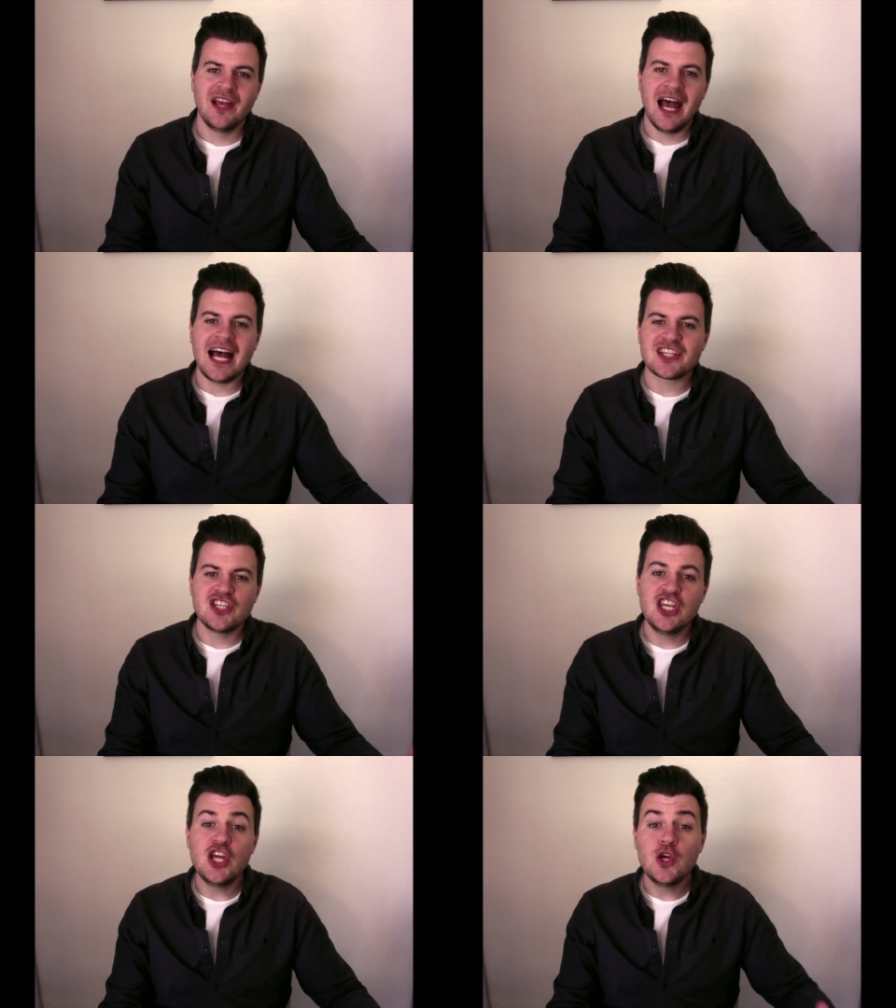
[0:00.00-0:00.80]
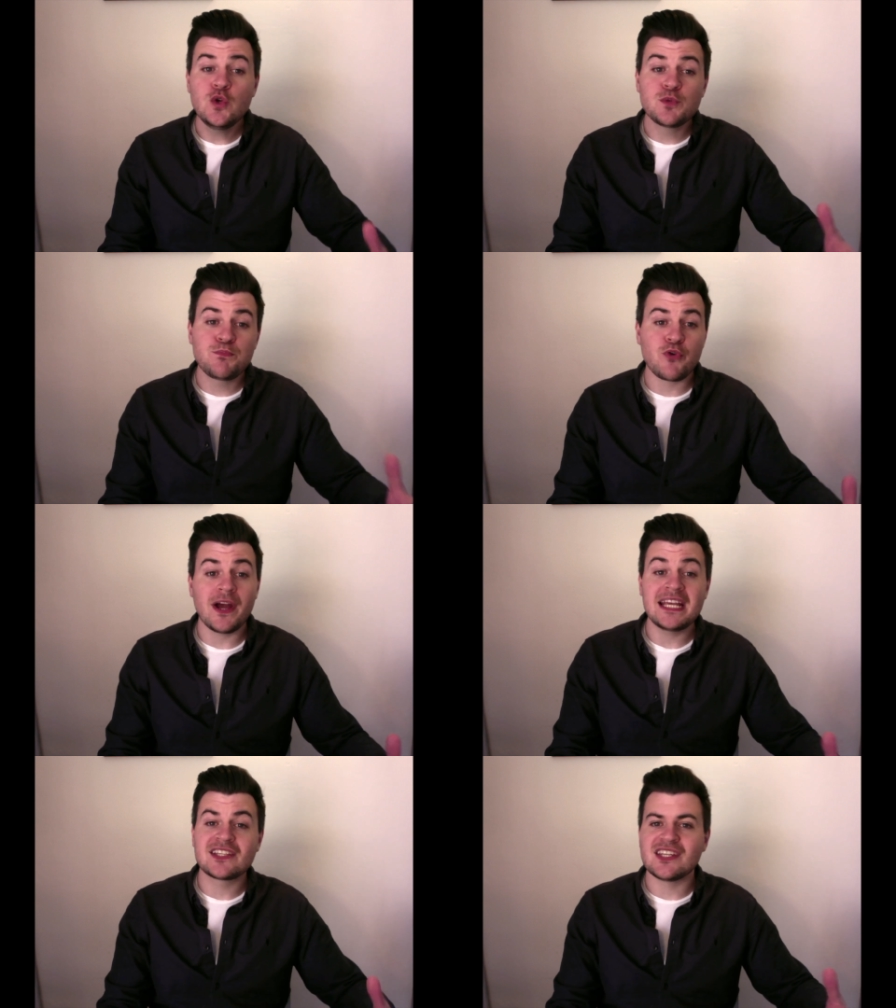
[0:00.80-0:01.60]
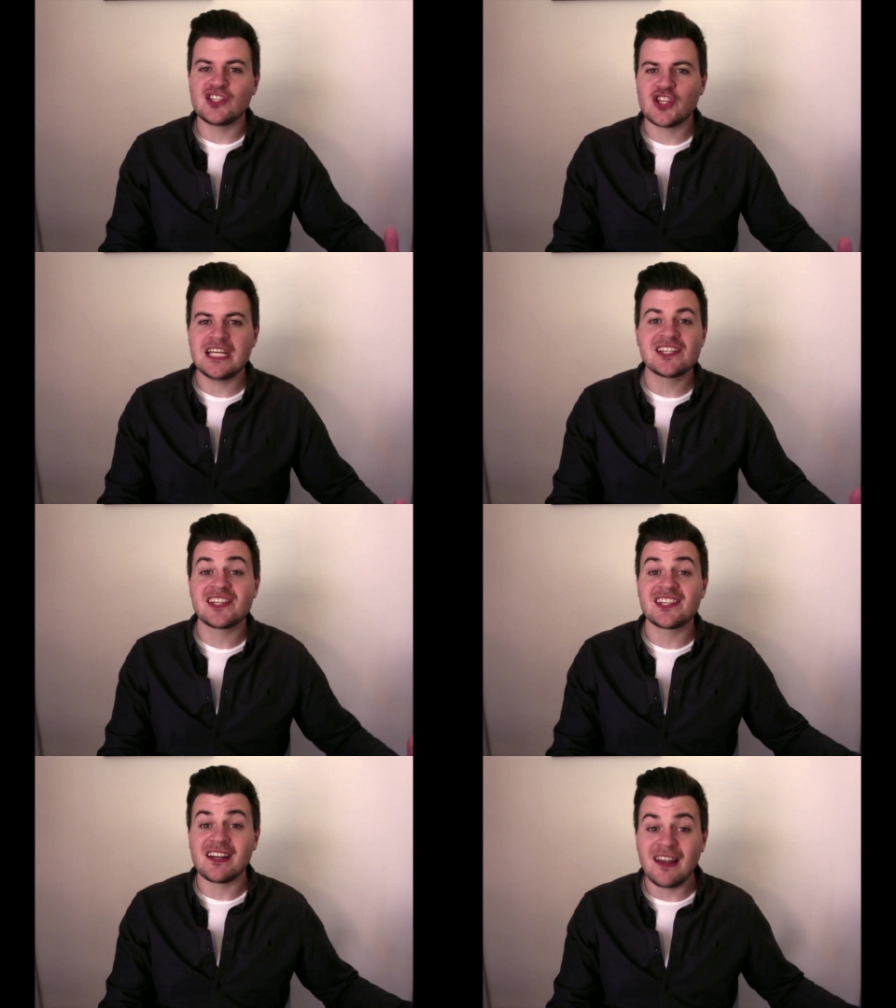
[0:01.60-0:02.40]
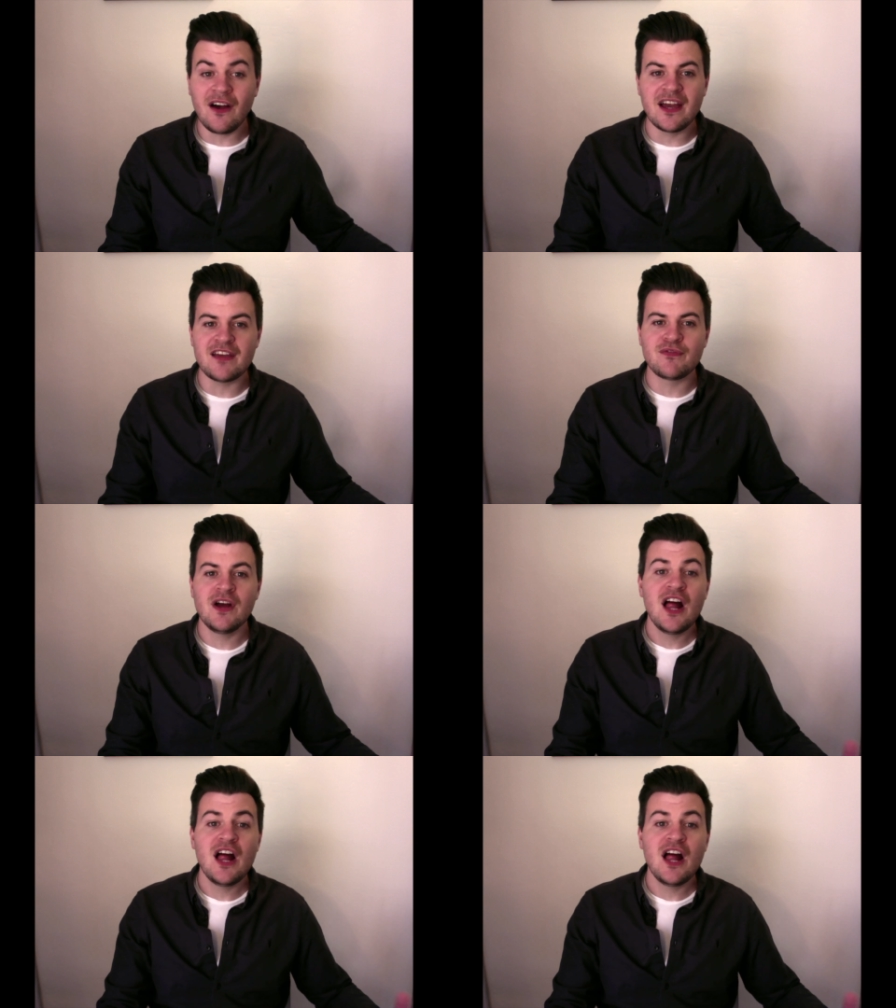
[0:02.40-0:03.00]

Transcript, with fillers: as news breaks that Jesus is alive,